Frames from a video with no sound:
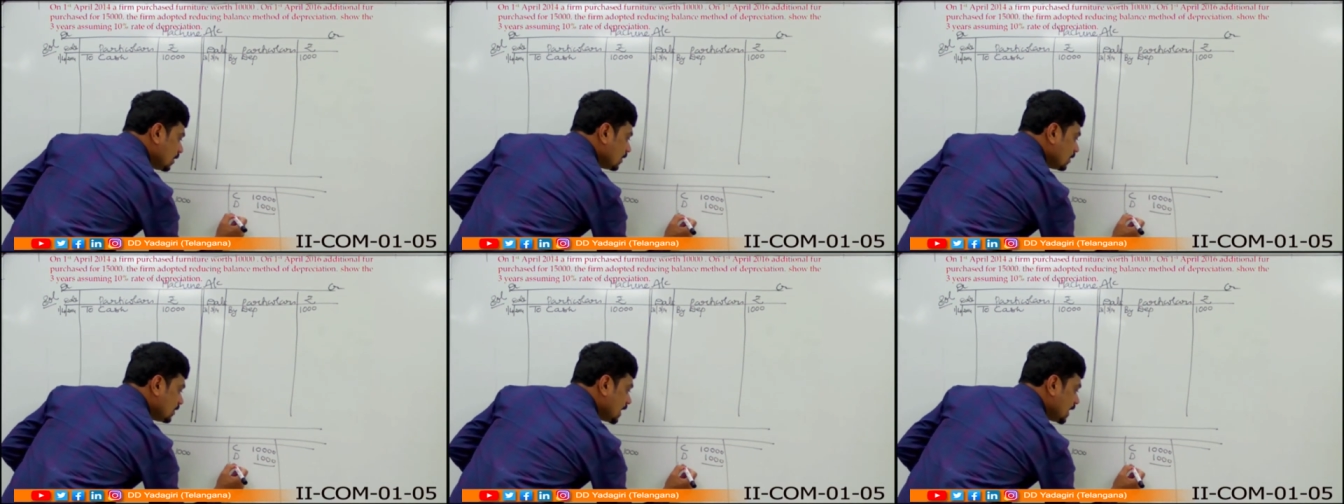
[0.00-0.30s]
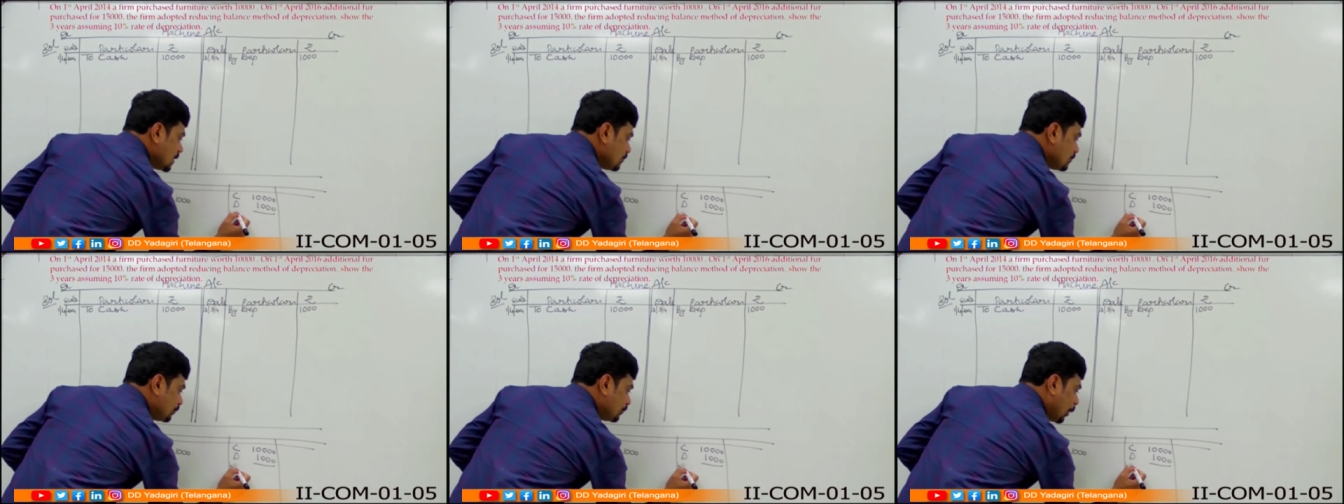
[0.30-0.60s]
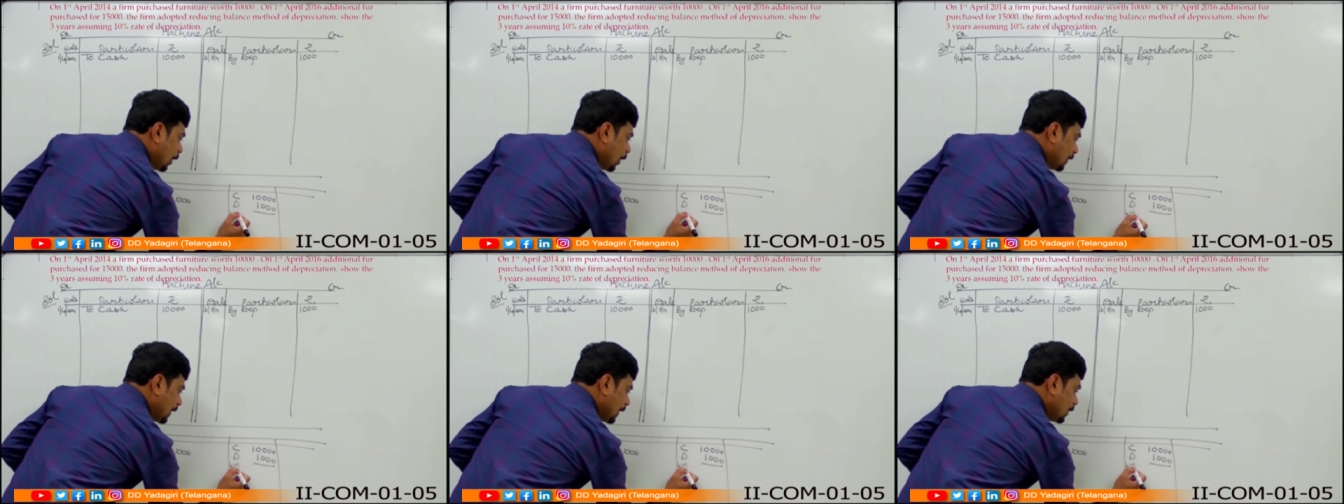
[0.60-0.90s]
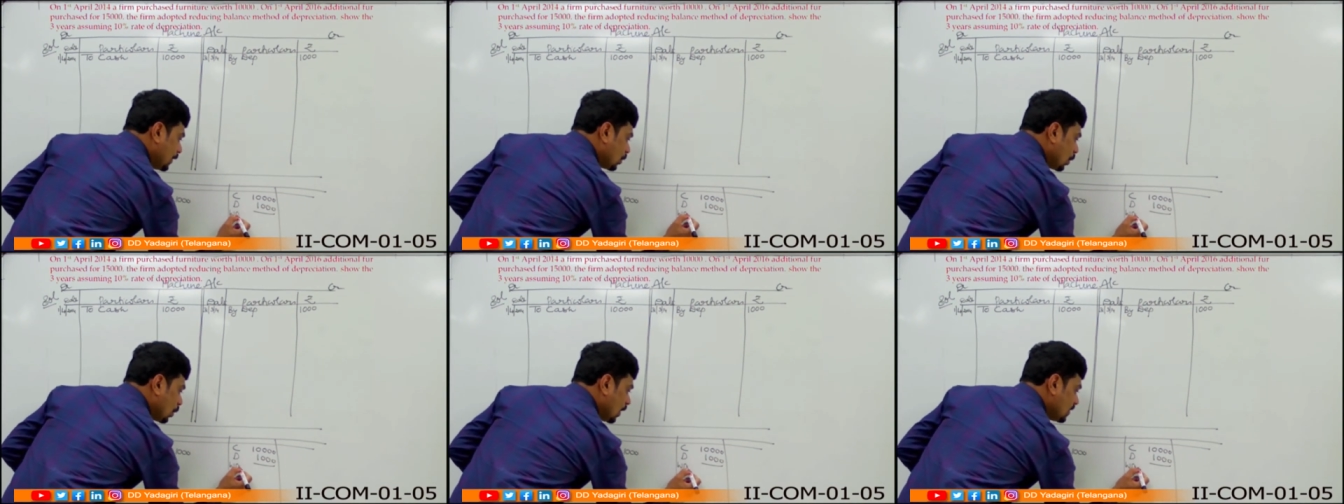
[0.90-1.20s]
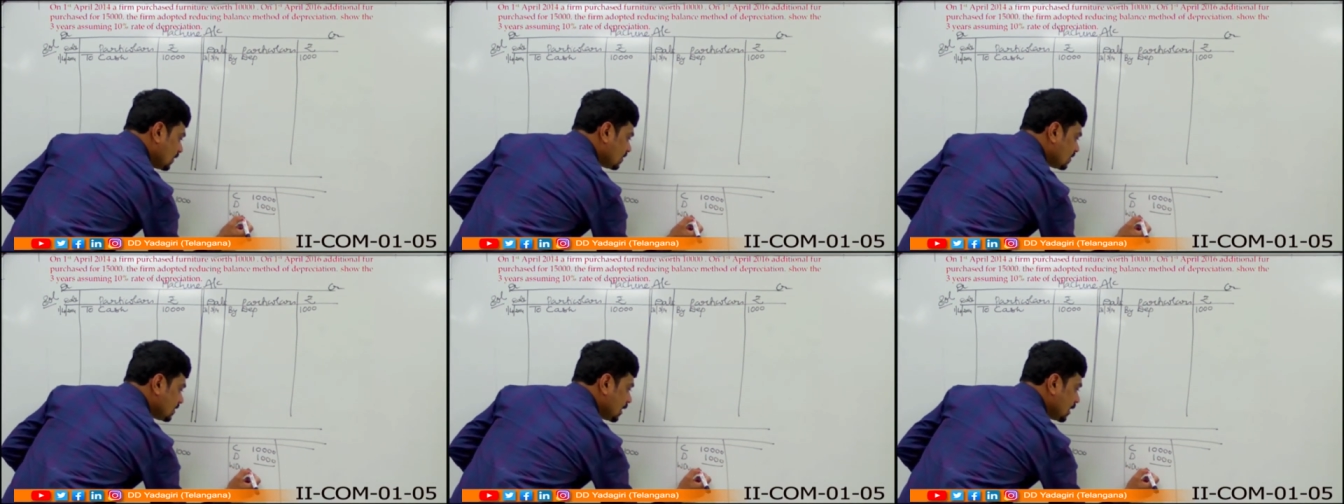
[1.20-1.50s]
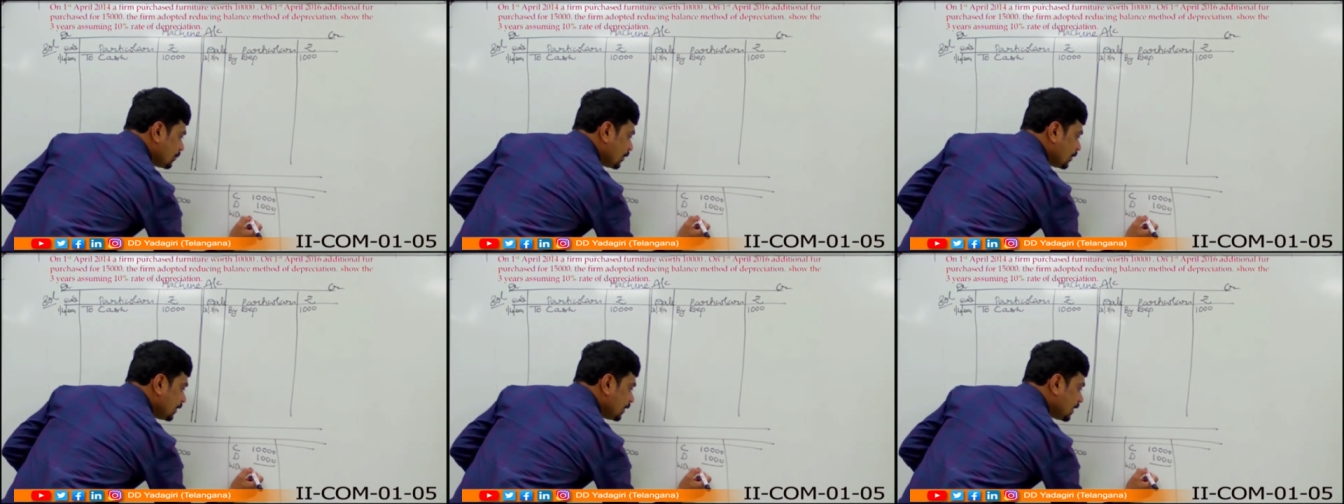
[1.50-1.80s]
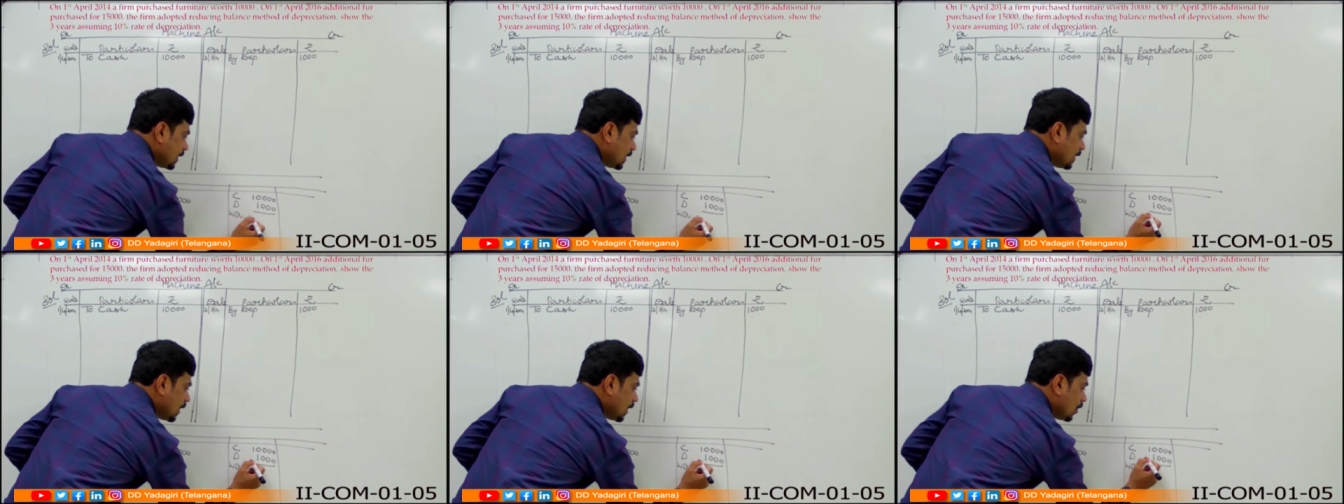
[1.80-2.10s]
The important concept,
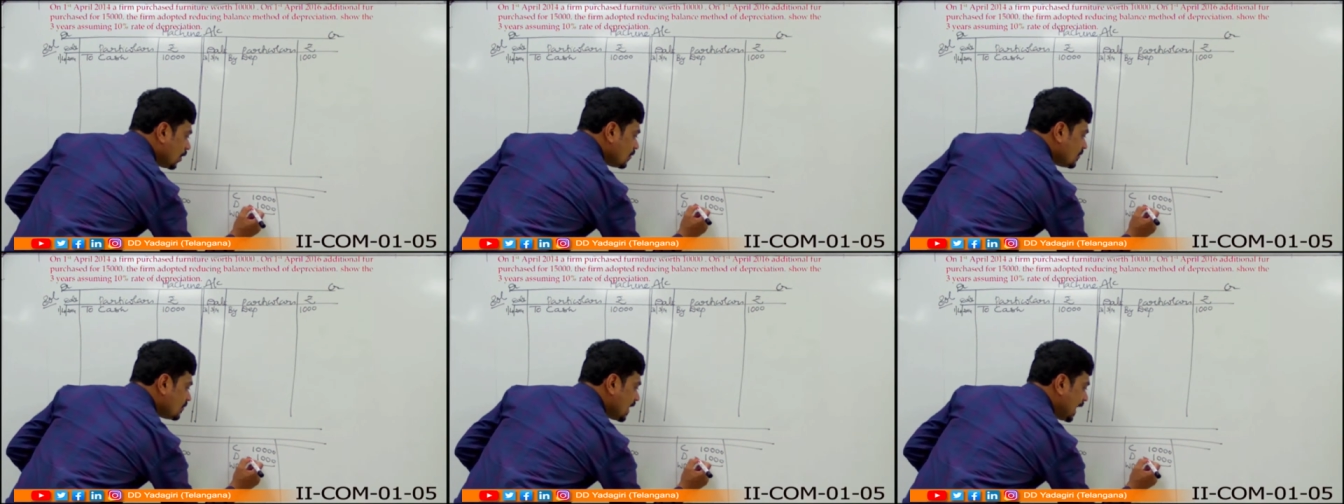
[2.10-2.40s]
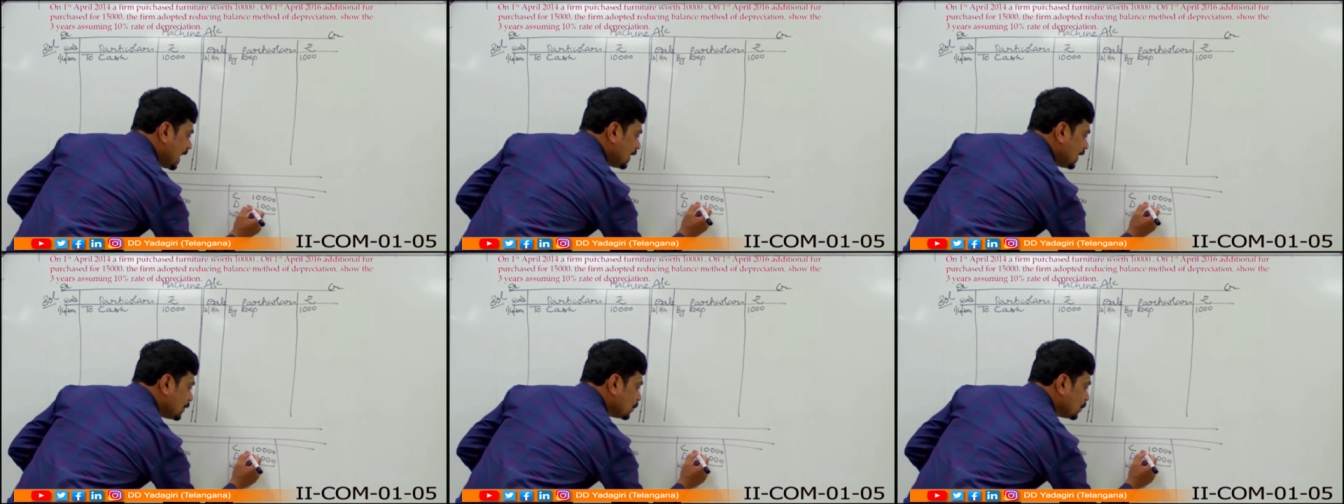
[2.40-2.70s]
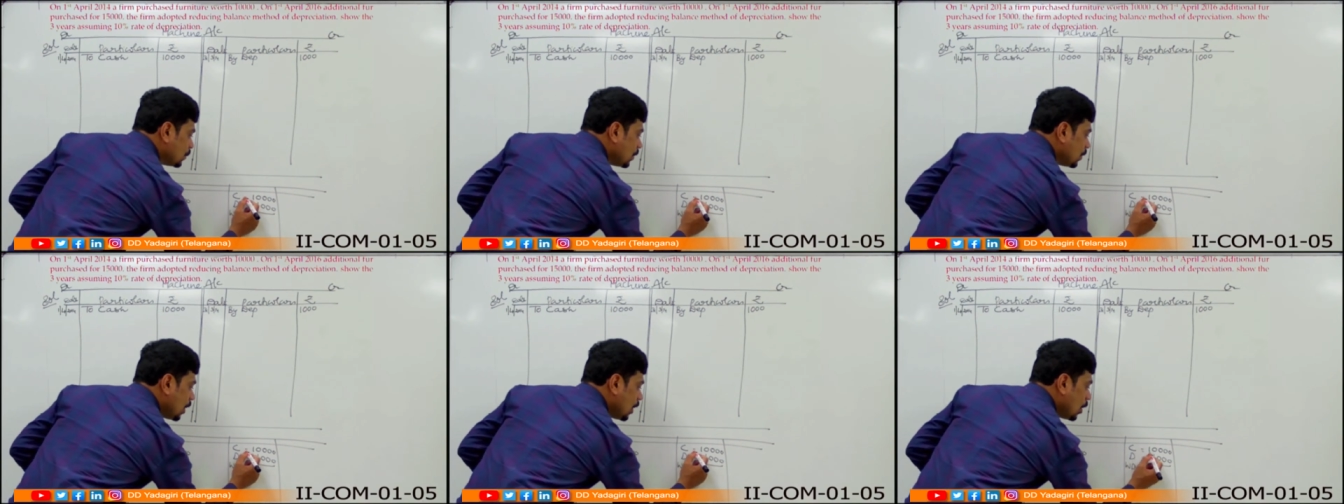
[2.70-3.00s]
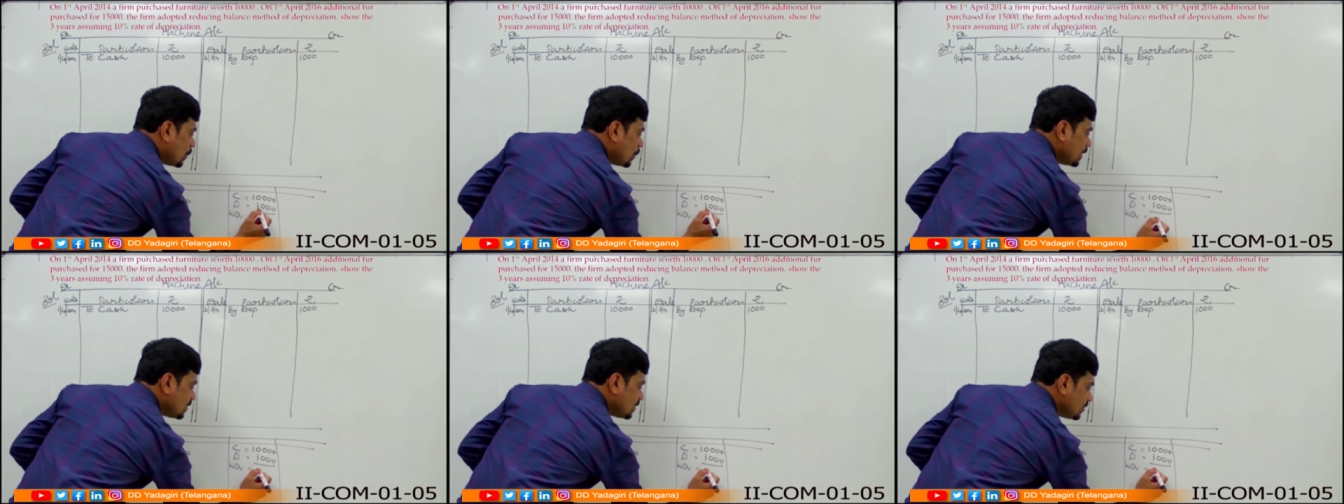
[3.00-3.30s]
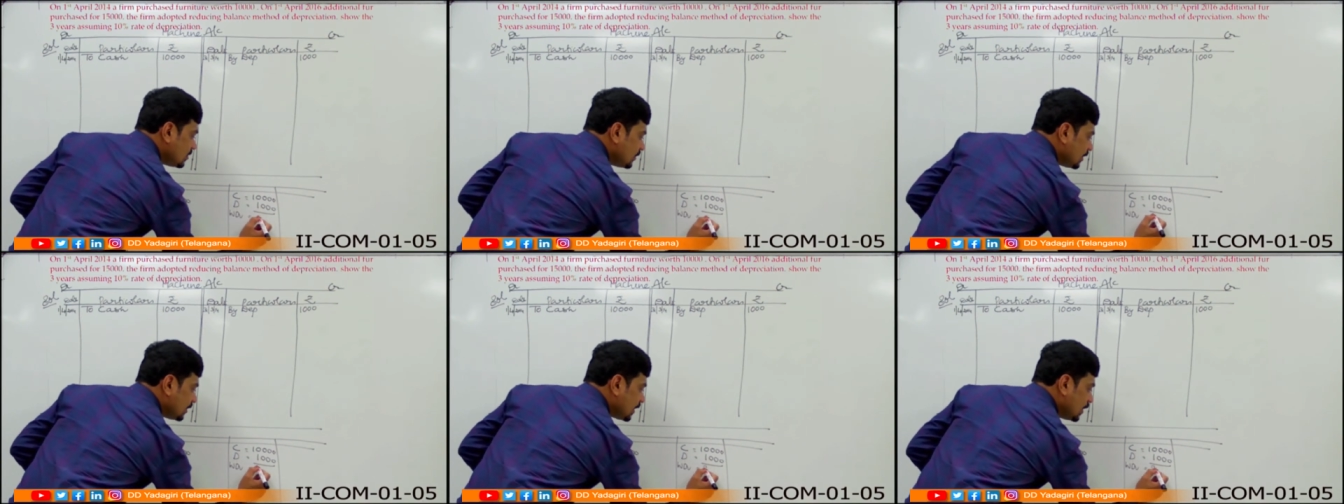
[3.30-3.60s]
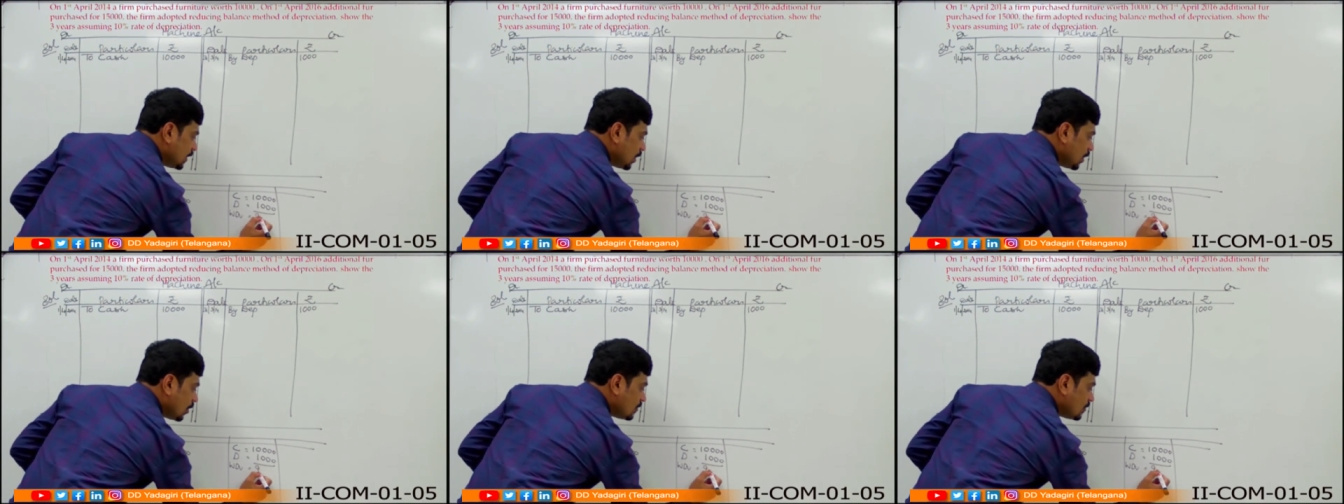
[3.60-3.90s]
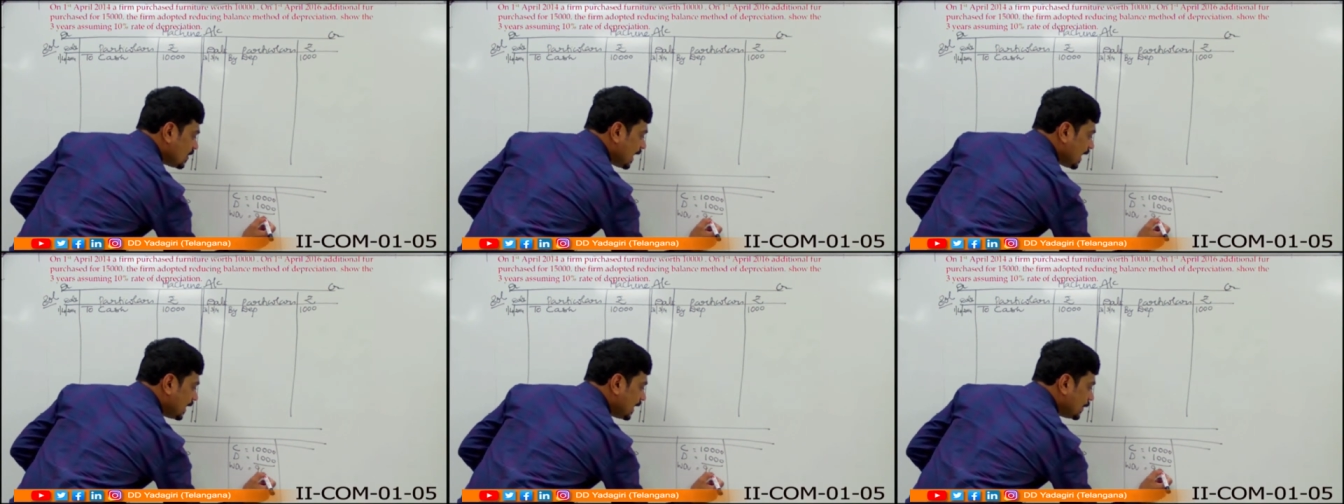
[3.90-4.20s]
written down value. How much is written down
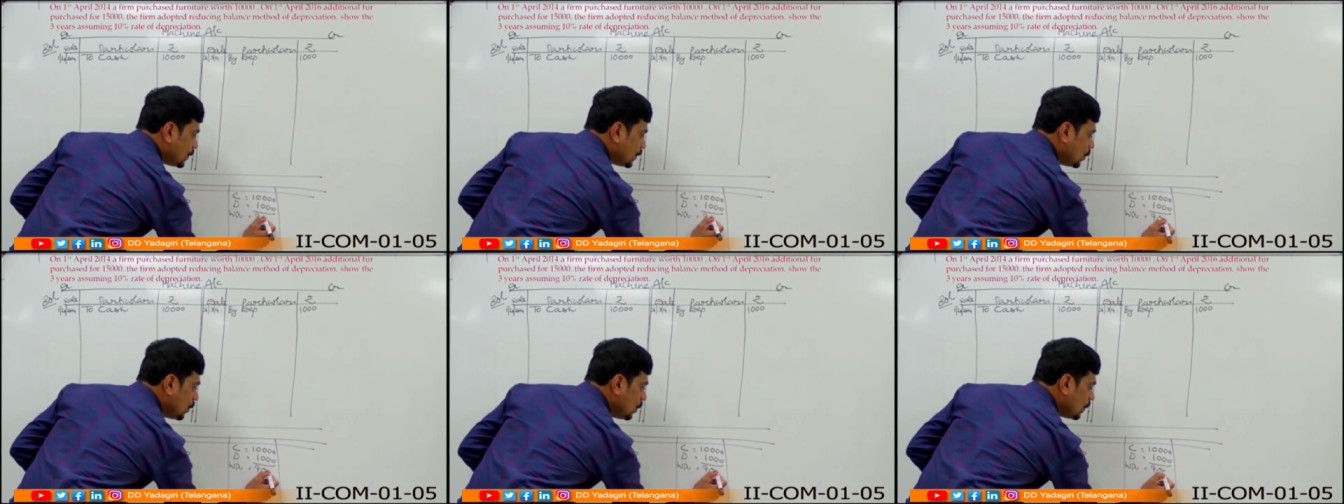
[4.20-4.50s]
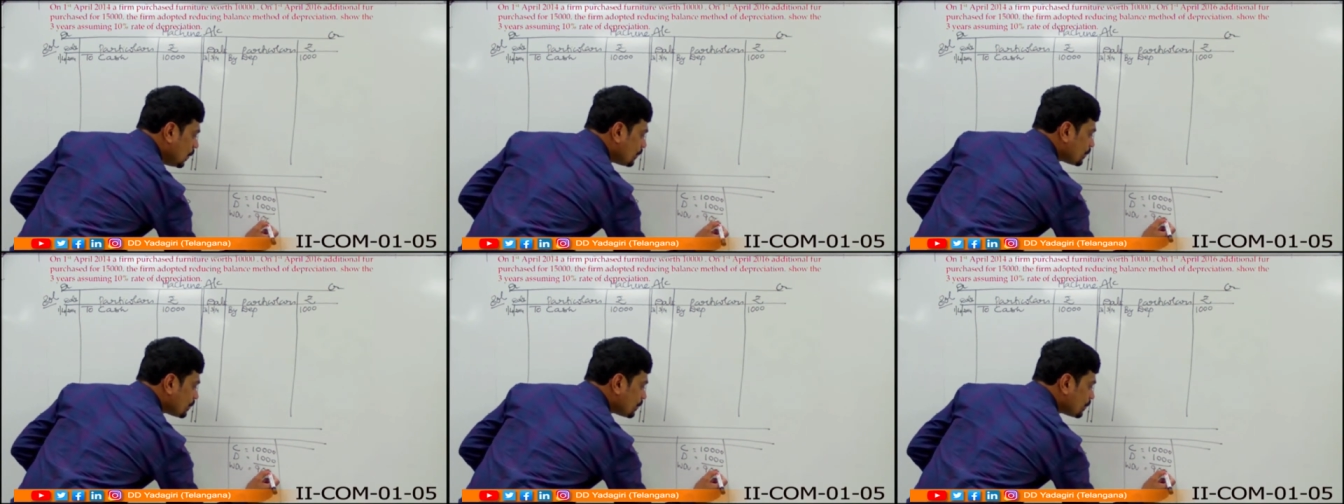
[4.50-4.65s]
value?